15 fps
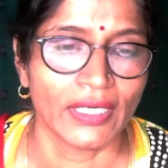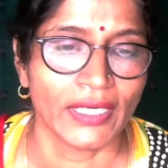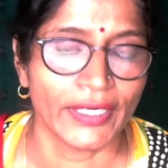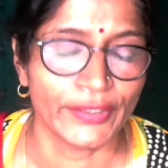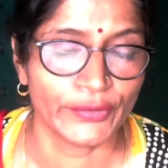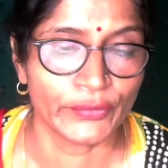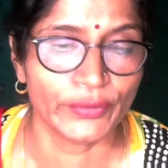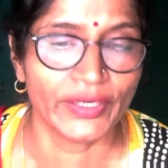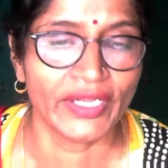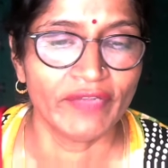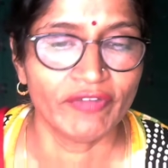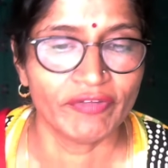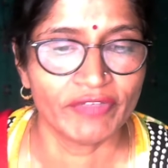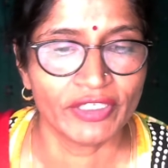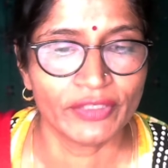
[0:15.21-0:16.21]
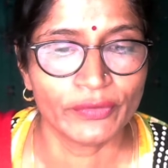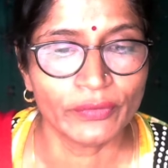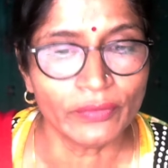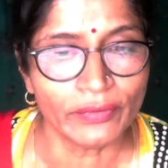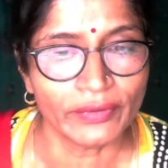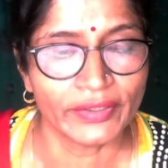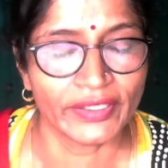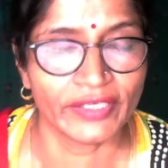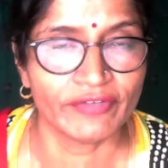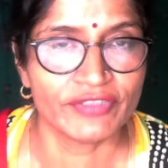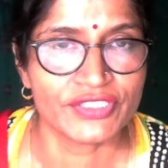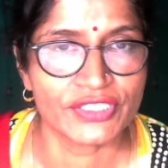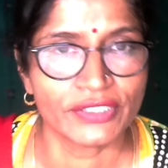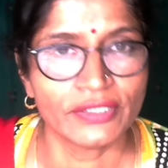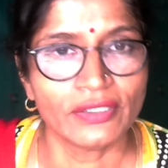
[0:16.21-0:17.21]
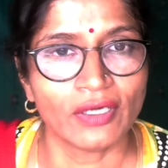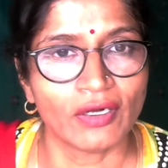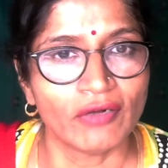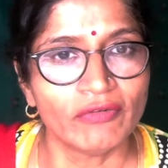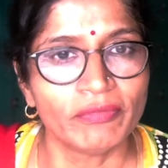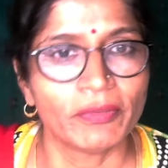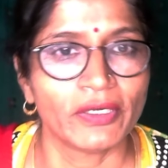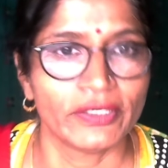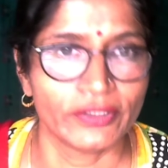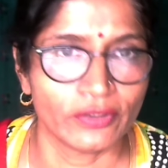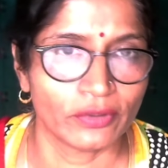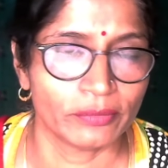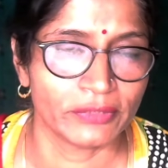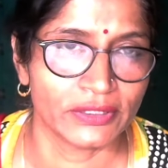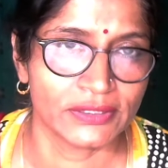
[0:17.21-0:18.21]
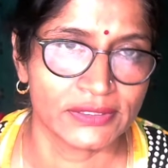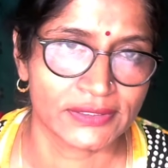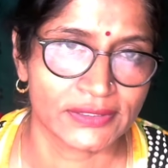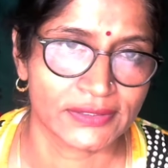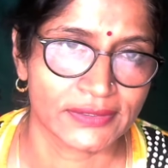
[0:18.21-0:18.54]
and today we will do division of polynomials.